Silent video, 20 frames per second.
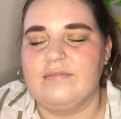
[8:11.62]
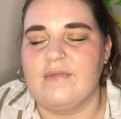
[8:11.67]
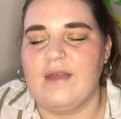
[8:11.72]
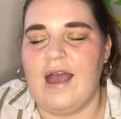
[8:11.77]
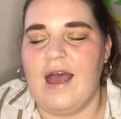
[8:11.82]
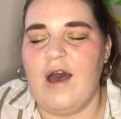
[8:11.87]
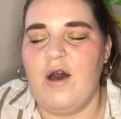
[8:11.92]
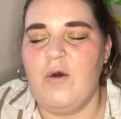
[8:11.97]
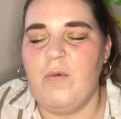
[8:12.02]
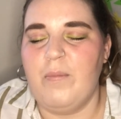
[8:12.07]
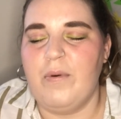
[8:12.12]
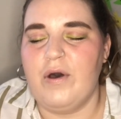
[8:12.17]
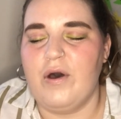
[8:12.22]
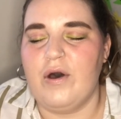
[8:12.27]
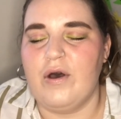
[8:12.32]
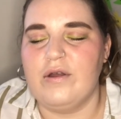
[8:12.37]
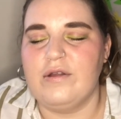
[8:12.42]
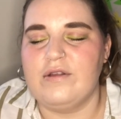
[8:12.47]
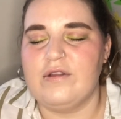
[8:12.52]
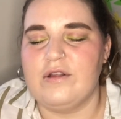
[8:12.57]
Help
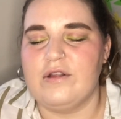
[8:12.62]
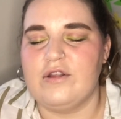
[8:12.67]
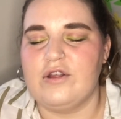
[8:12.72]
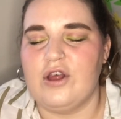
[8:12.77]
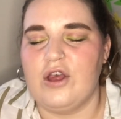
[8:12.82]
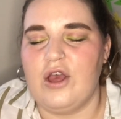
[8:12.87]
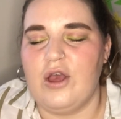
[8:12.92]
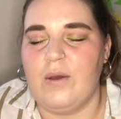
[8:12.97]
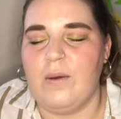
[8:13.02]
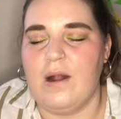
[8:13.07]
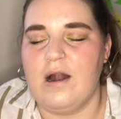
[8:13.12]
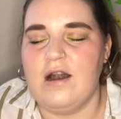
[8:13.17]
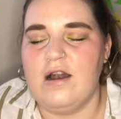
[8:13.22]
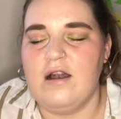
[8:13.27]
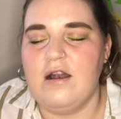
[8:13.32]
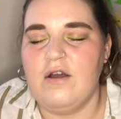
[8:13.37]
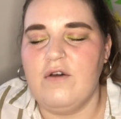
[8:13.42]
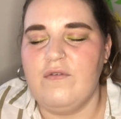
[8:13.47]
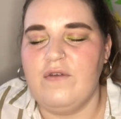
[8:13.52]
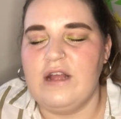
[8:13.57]
us to
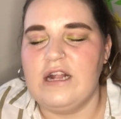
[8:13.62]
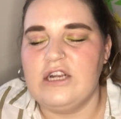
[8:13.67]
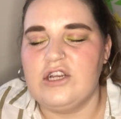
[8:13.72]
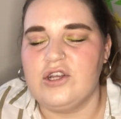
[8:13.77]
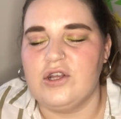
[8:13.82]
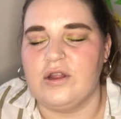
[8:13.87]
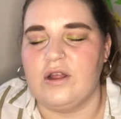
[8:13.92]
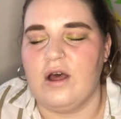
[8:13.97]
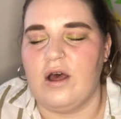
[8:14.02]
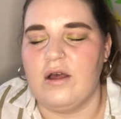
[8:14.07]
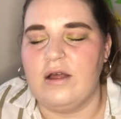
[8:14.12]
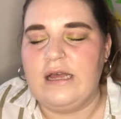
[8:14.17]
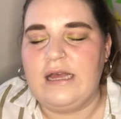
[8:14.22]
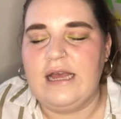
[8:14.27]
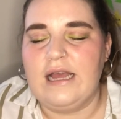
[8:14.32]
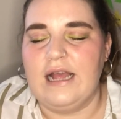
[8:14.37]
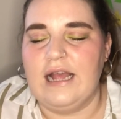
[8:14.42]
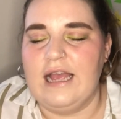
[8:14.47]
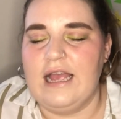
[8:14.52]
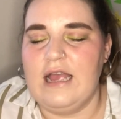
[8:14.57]
love each other
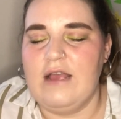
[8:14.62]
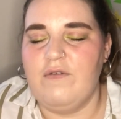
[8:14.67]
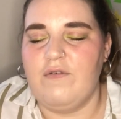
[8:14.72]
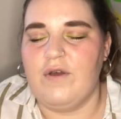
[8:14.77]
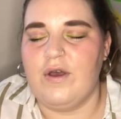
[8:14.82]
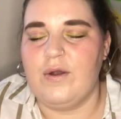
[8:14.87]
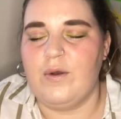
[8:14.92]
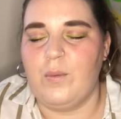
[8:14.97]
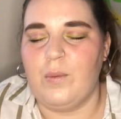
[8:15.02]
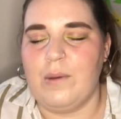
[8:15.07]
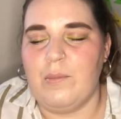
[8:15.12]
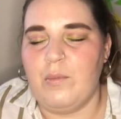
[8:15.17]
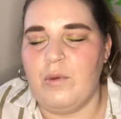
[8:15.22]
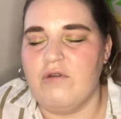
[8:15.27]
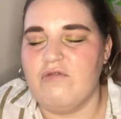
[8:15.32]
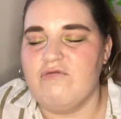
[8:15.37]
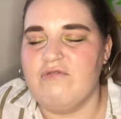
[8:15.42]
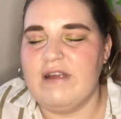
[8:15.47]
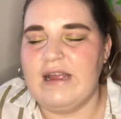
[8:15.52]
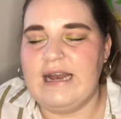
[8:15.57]
even when
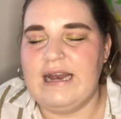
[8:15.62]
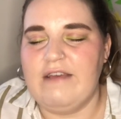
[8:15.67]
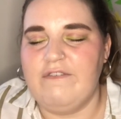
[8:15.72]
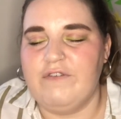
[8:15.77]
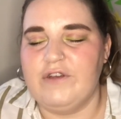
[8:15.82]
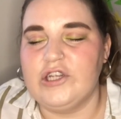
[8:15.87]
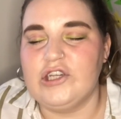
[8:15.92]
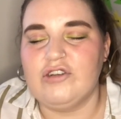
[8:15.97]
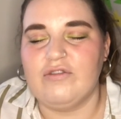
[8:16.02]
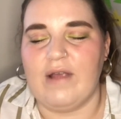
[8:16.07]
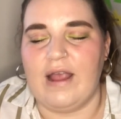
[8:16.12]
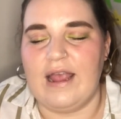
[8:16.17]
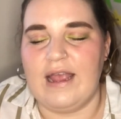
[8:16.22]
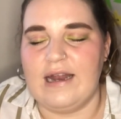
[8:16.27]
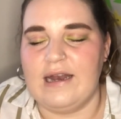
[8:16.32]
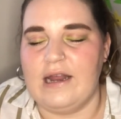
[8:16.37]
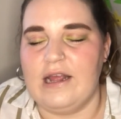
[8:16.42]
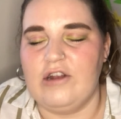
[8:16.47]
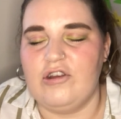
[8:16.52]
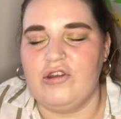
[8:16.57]
we're really
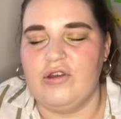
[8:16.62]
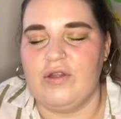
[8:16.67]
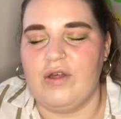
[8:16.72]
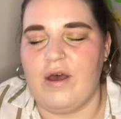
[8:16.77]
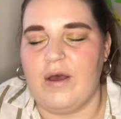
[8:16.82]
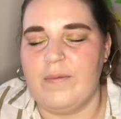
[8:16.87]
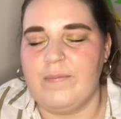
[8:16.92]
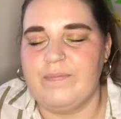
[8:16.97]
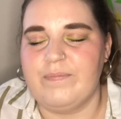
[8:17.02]
frustrating each other.